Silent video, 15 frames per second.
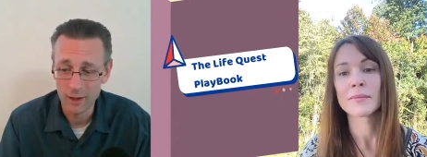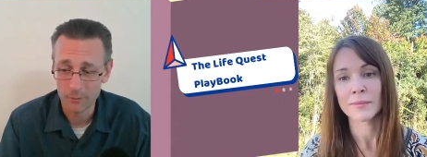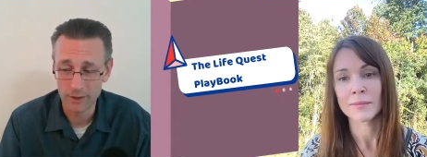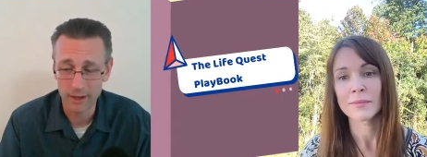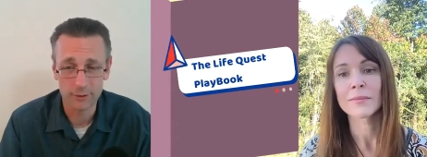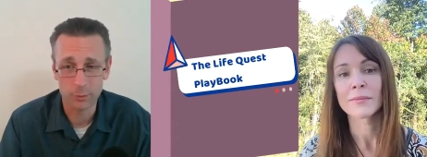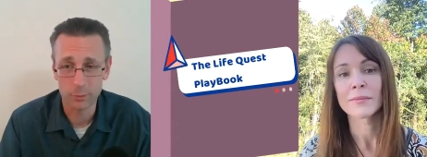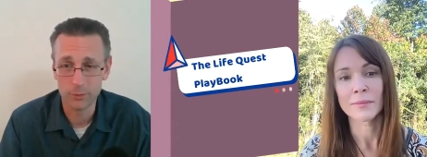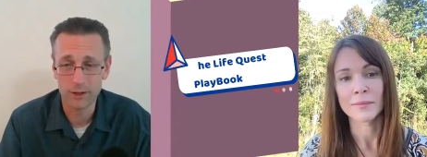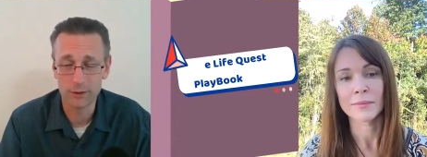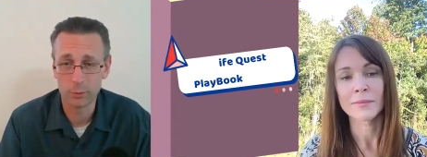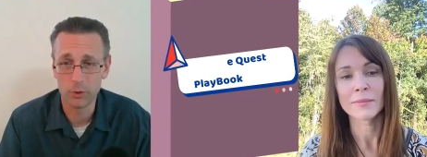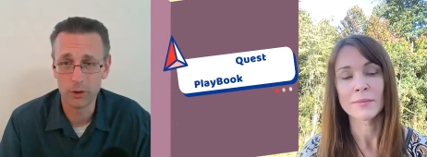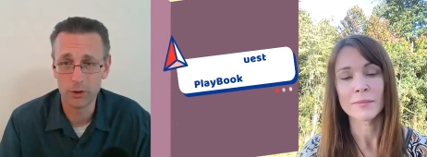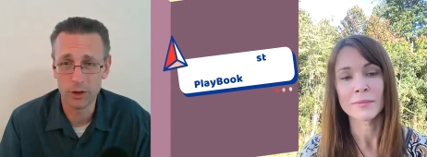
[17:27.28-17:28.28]
Speaker 1: That's that's
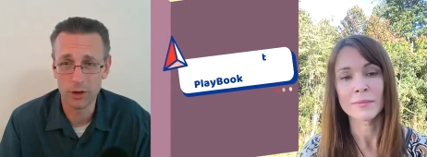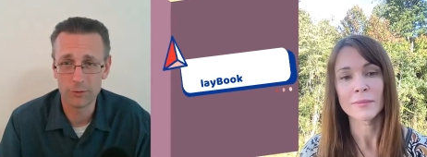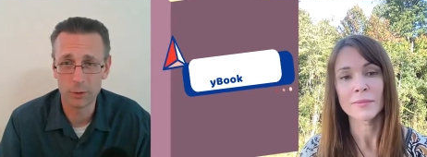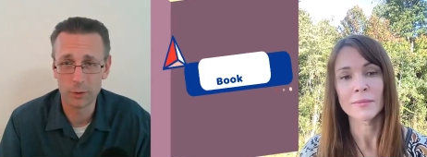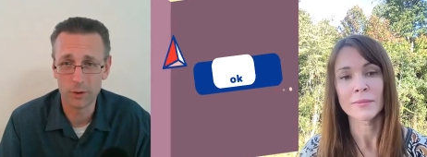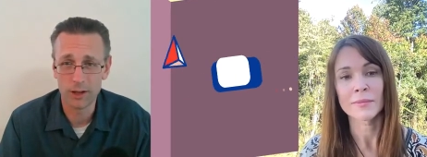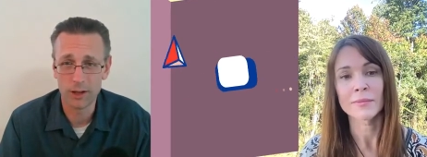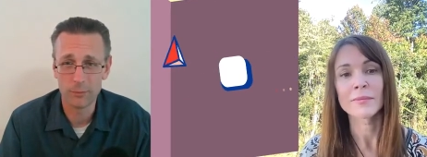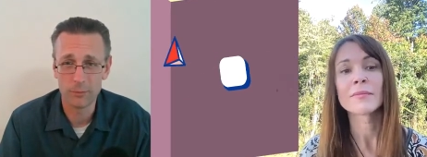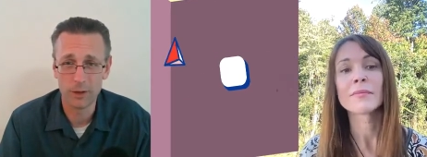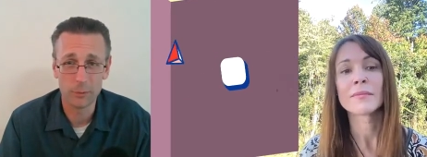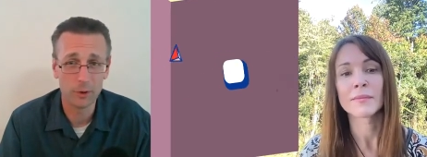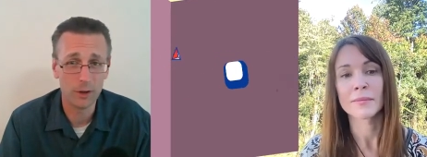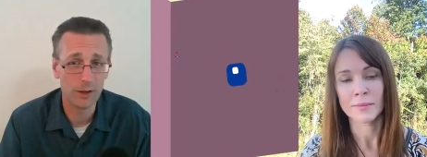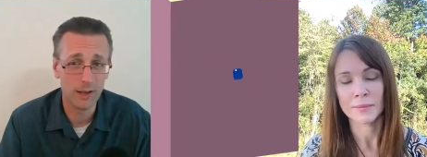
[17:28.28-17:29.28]
one offer, but I'm, I'm
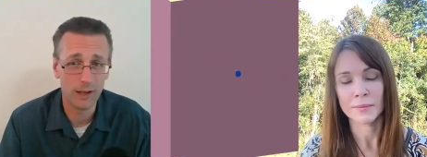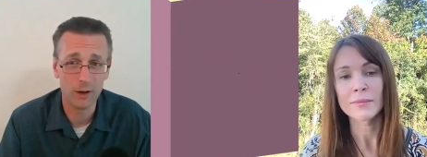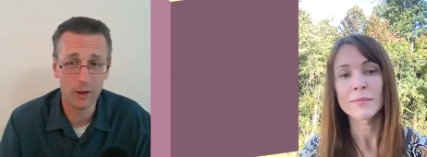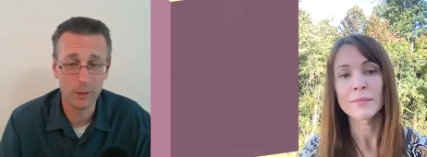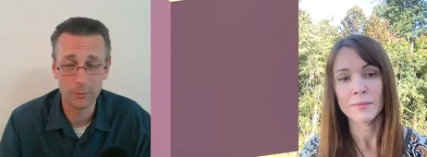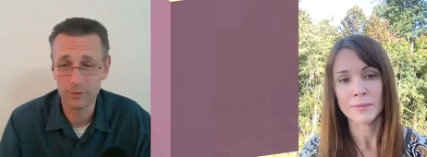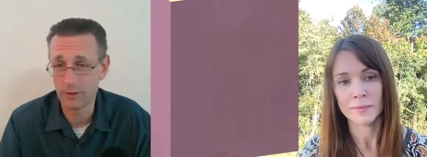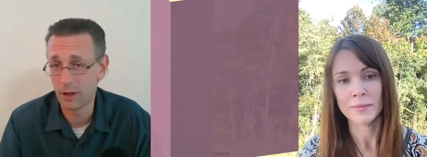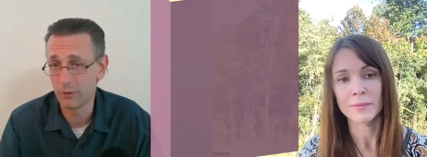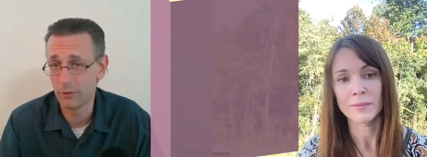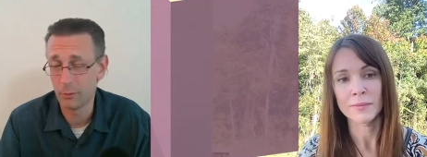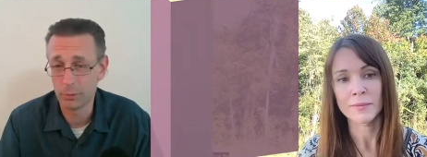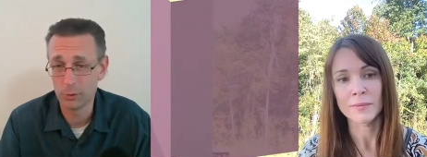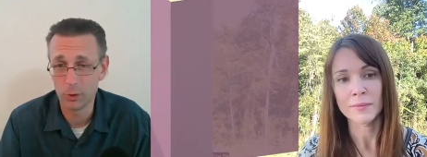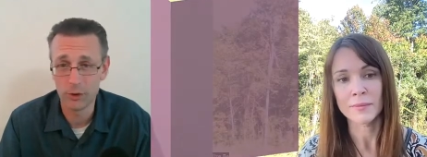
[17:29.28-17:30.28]
right now I'm
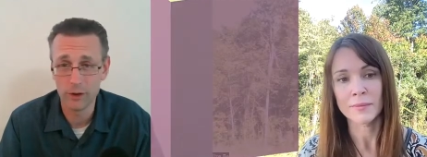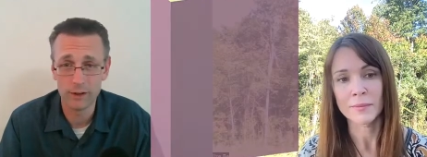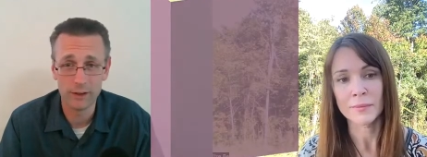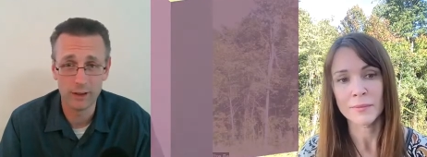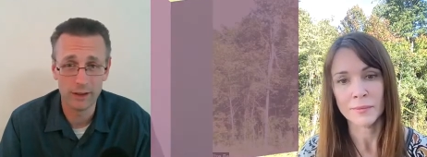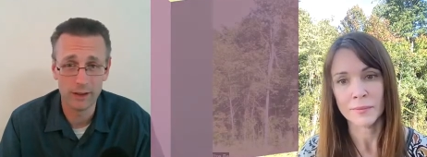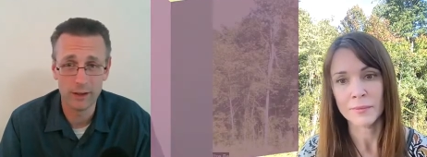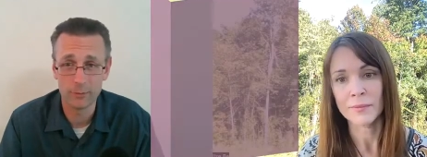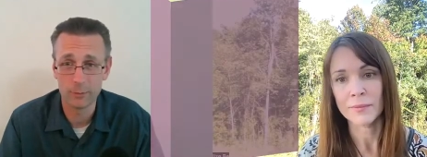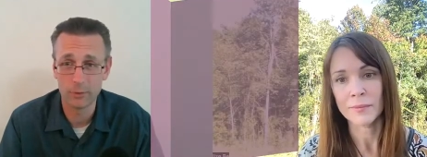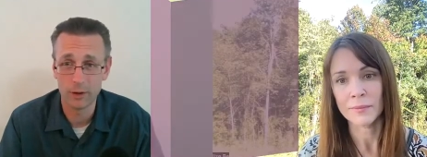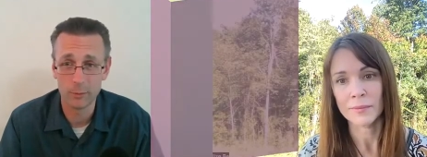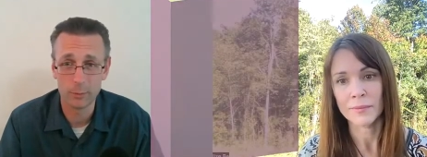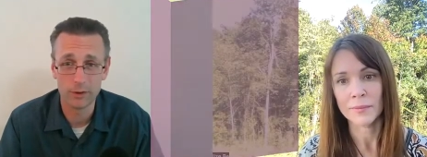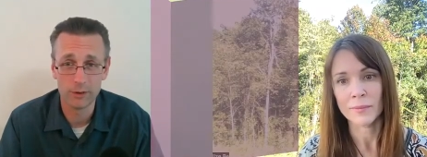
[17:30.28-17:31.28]
self-employed and I've
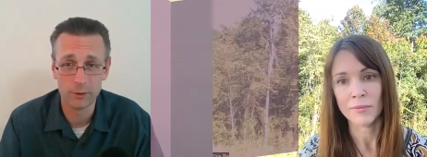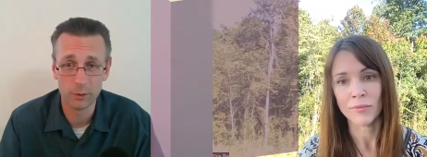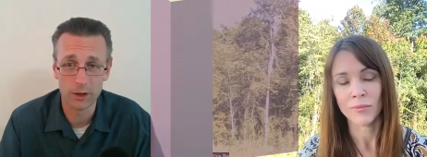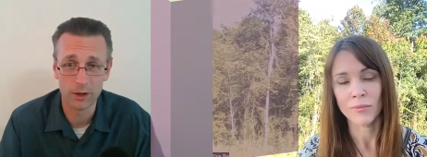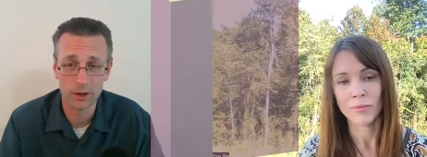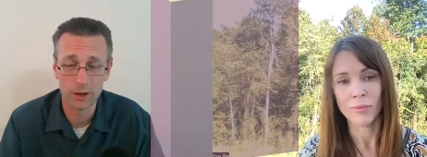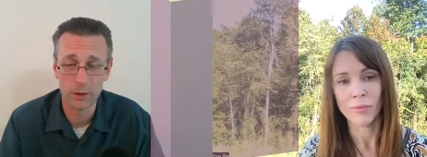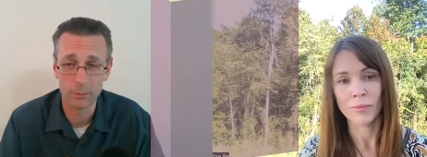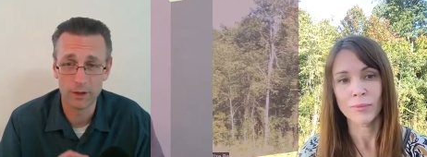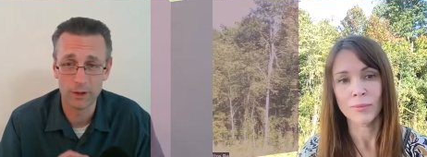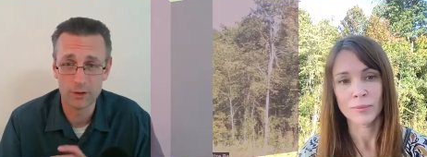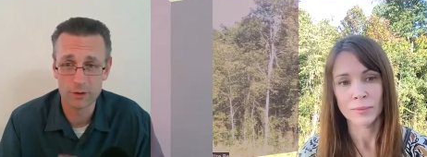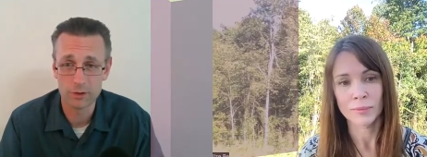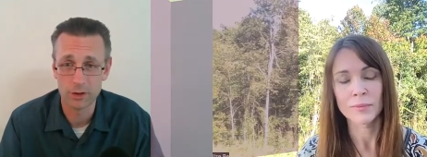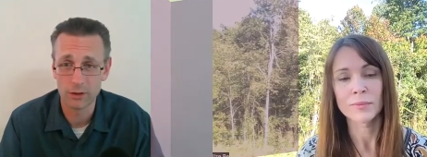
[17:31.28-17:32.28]
I've been doing a
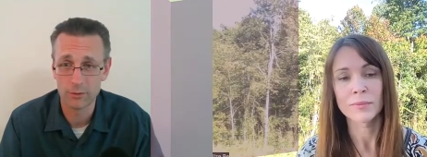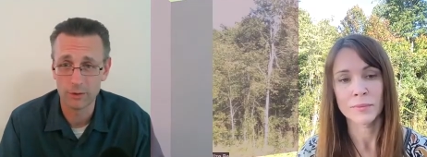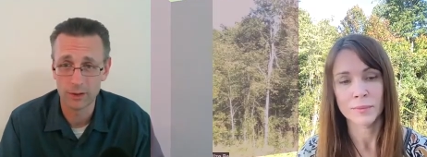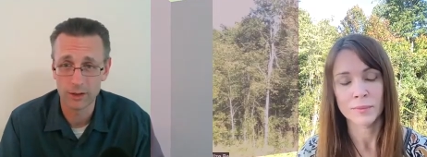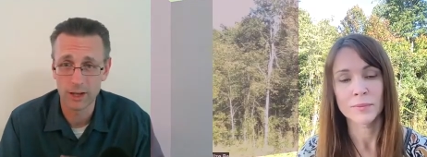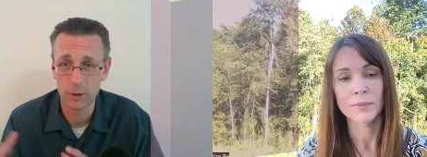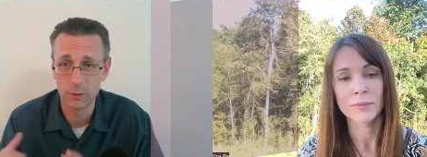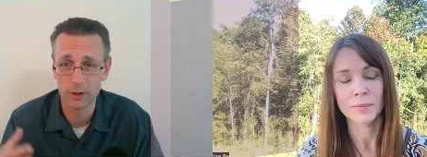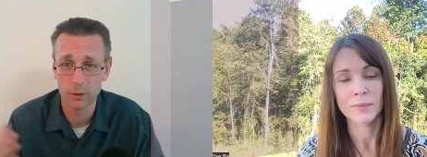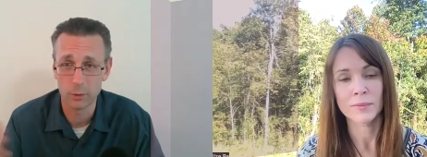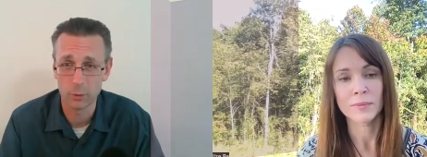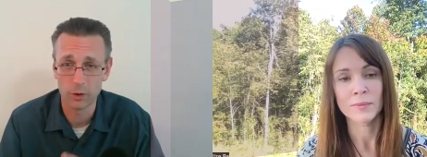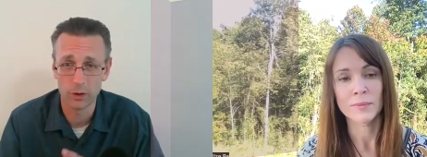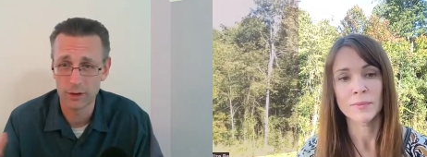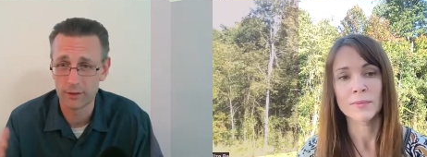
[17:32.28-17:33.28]
combination of accounting
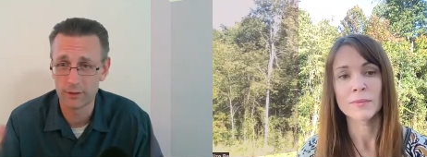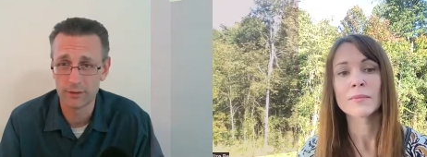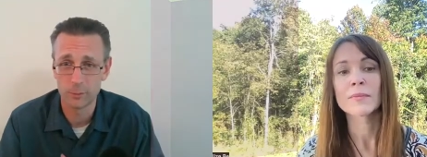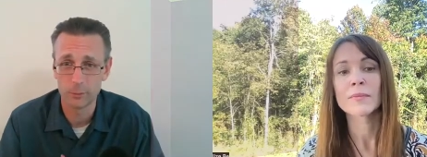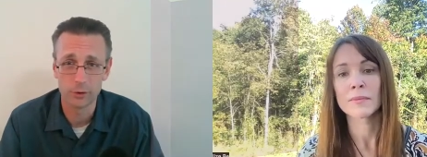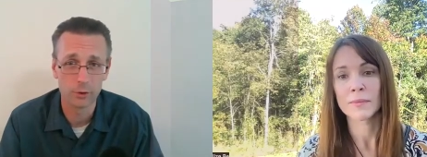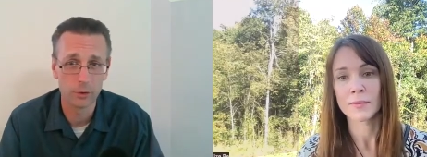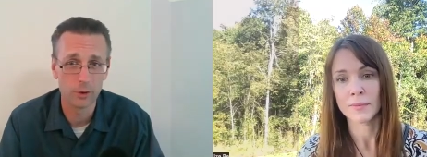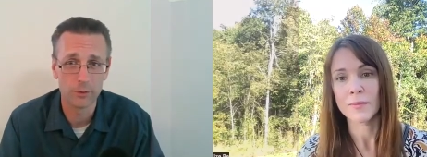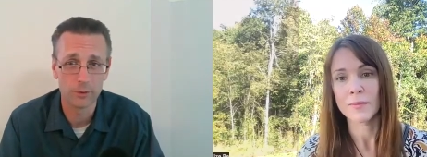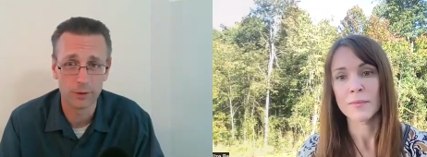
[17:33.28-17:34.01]
work and some degree of